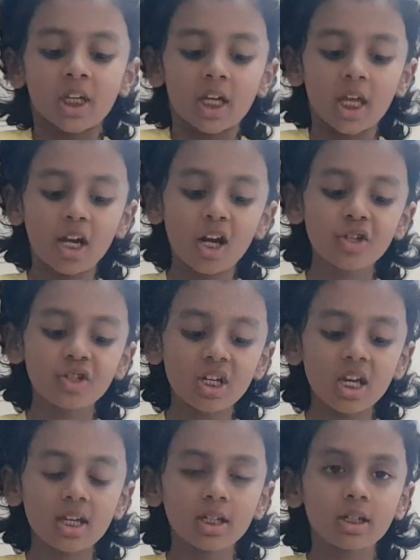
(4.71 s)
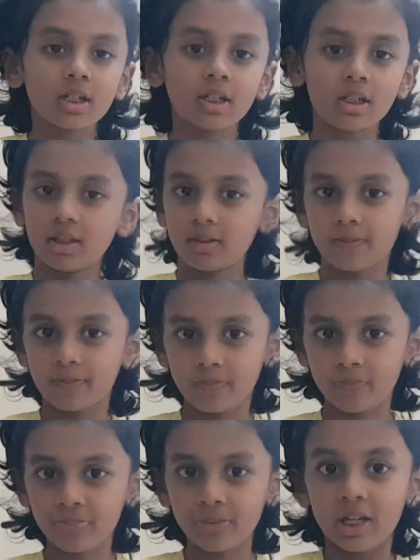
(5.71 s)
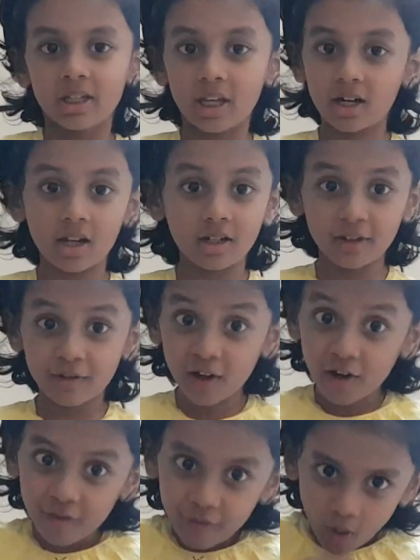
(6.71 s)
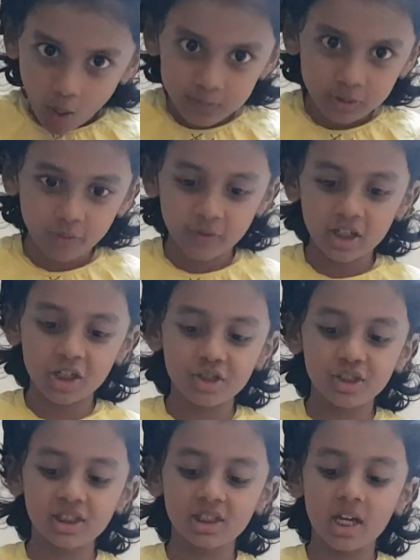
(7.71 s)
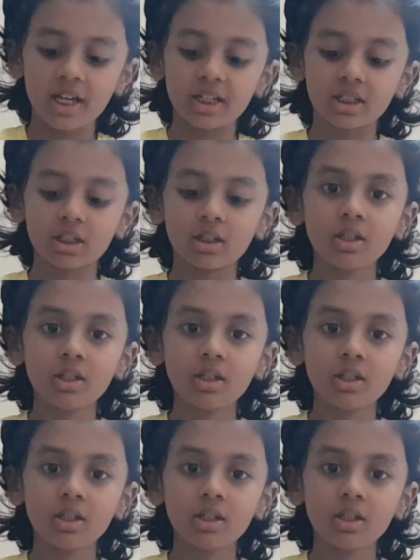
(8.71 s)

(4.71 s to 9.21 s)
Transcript: Energy, there are different forms of energy like